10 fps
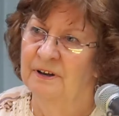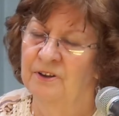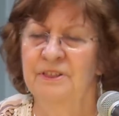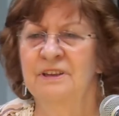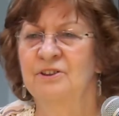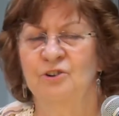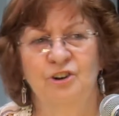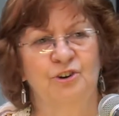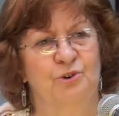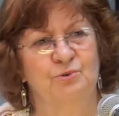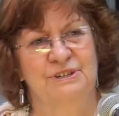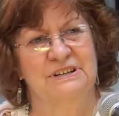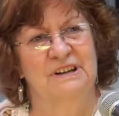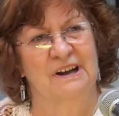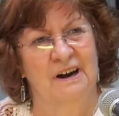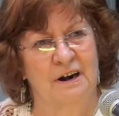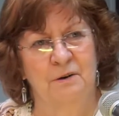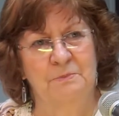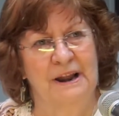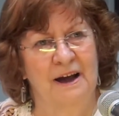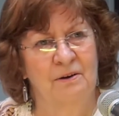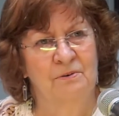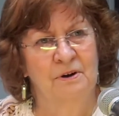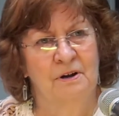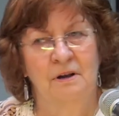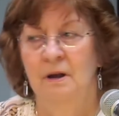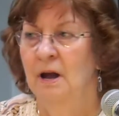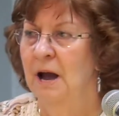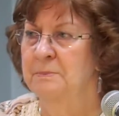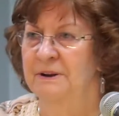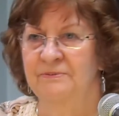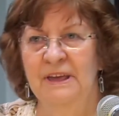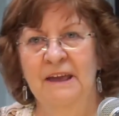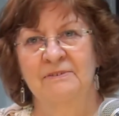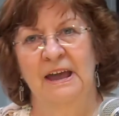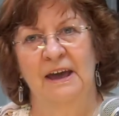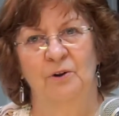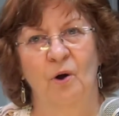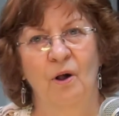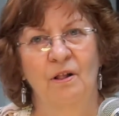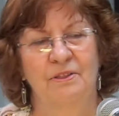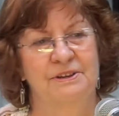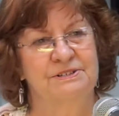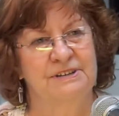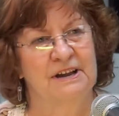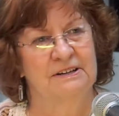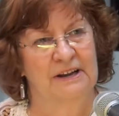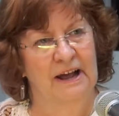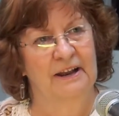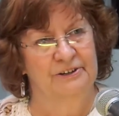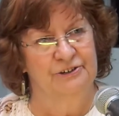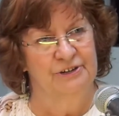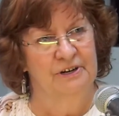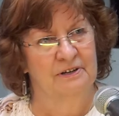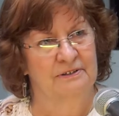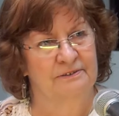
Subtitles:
you think they're going to do us any harm now? I mean, if they've had all this technology,